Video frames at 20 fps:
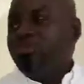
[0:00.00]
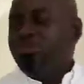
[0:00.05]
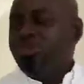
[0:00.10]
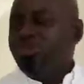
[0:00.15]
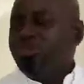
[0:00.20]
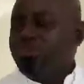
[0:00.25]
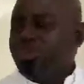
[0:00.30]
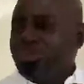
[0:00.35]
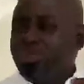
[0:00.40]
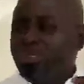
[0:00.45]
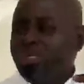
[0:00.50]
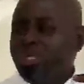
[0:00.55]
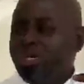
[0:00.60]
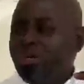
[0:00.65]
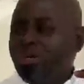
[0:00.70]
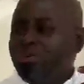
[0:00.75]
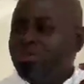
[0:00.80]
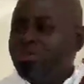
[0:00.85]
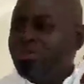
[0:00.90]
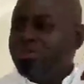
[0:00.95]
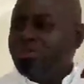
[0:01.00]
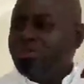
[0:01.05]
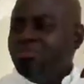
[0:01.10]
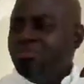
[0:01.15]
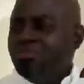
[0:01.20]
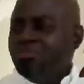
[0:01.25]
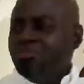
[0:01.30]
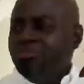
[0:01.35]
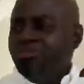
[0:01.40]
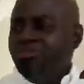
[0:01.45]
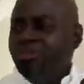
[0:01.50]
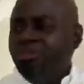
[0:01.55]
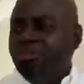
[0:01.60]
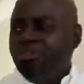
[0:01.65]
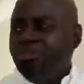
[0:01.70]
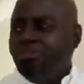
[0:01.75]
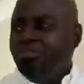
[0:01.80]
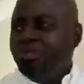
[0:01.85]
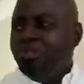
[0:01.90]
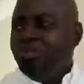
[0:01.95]
you're putting down
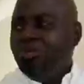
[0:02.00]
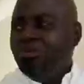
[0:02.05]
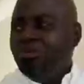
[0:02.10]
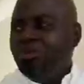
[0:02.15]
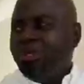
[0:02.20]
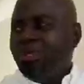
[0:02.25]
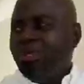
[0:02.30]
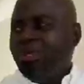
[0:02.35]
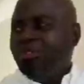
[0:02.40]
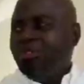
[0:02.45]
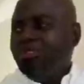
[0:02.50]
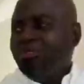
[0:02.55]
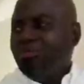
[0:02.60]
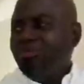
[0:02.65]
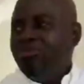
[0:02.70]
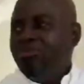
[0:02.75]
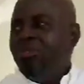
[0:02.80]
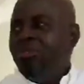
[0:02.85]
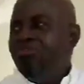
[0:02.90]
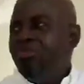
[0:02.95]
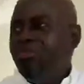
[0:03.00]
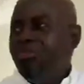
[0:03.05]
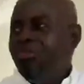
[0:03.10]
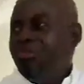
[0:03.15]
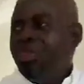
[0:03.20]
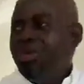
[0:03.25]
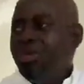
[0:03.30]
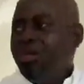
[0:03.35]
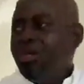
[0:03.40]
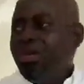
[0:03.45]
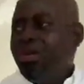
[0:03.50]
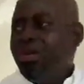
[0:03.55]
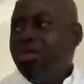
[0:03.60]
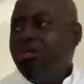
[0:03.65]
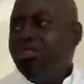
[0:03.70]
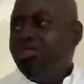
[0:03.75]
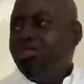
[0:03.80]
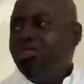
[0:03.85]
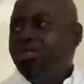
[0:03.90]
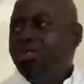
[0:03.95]
50 million cash, 100 million naira
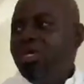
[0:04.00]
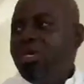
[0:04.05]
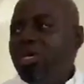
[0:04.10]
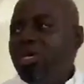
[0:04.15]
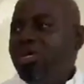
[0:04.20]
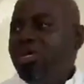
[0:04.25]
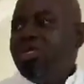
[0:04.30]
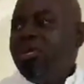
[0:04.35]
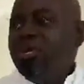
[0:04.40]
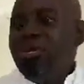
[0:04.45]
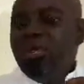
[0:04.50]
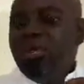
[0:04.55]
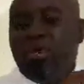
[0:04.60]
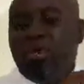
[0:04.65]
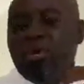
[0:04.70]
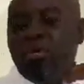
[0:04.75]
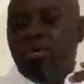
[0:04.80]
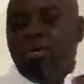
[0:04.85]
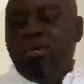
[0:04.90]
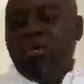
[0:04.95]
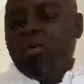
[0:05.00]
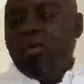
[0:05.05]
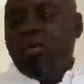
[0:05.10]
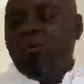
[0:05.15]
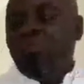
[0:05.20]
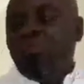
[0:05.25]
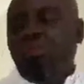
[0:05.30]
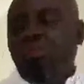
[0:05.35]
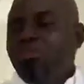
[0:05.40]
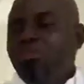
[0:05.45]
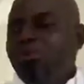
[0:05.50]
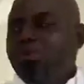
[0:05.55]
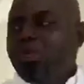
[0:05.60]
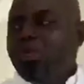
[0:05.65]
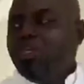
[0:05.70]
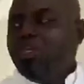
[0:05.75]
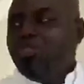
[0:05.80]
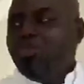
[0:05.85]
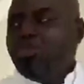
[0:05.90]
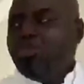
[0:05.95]
cash. With a
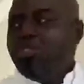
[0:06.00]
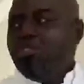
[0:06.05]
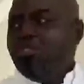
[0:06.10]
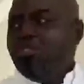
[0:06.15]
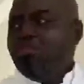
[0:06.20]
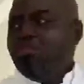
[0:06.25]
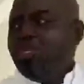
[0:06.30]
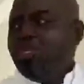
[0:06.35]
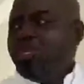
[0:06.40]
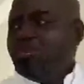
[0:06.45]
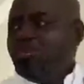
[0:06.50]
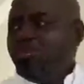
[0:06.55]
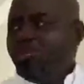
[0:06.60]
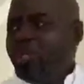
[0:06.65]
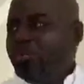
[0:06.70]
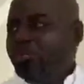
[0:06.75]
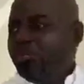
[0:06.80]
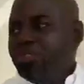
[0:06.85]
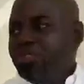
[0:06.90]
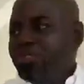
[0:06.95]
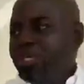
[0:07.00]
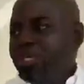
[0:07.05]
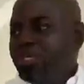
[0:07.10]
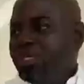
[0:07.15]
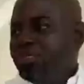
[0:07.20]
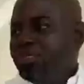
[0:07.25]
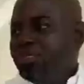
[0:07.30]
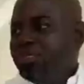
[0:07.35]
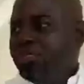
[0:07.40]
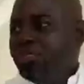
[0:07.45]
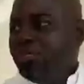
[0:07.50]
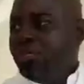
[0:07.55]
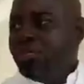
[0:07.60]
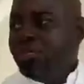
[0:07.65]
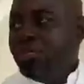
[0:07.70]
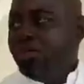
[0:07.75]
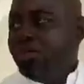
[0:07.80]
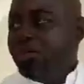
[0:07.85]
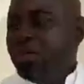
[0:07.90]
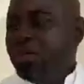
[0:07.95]
mortgage, you only need to put down 20%.
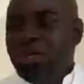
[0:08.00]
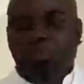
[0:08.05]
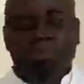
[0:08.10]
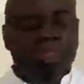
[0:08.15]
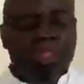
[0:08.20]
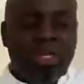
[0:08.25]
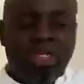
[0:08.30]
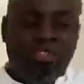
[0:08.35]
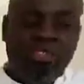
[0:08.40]
And with that